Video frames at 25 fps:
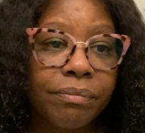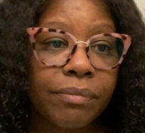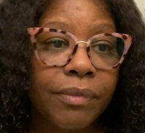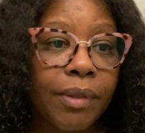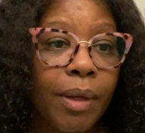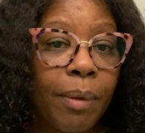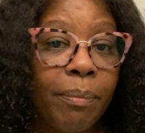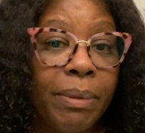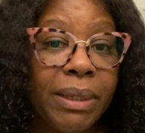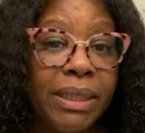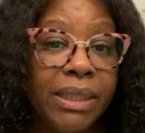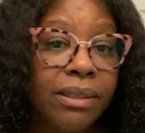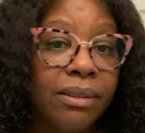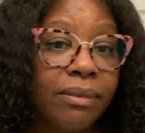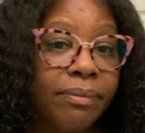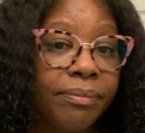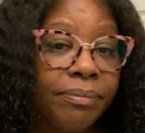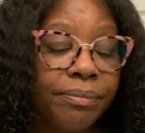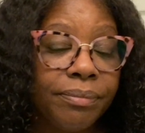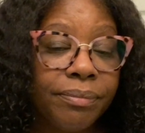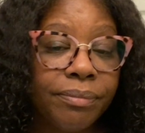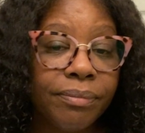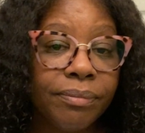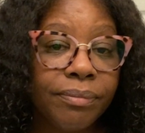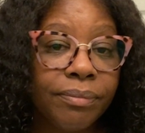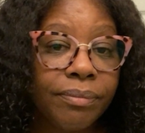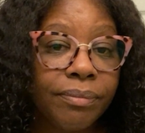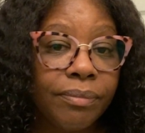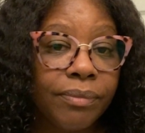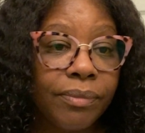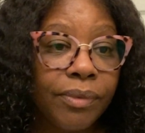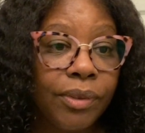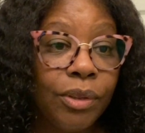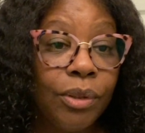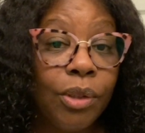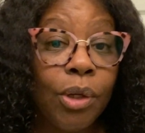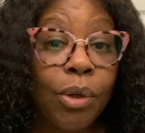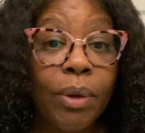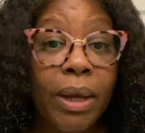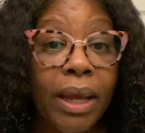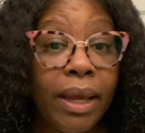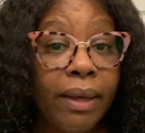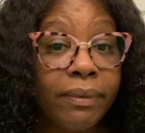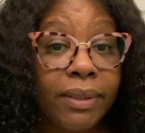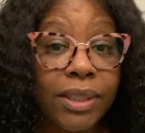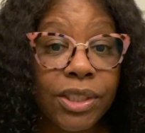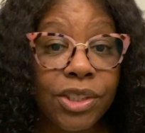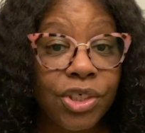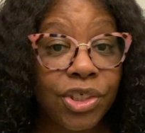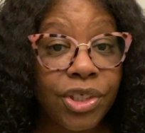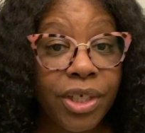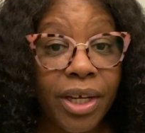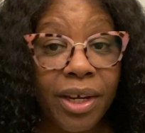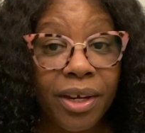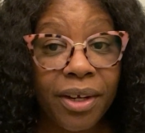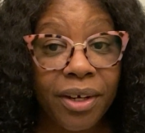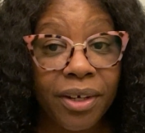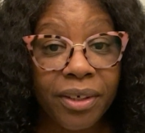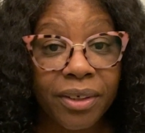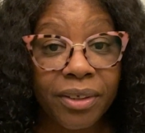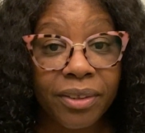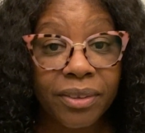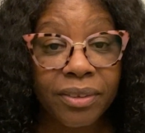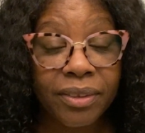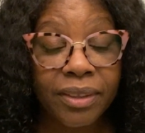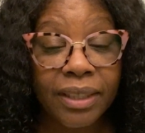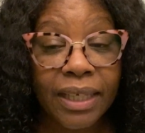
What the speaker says: But you don't have to share.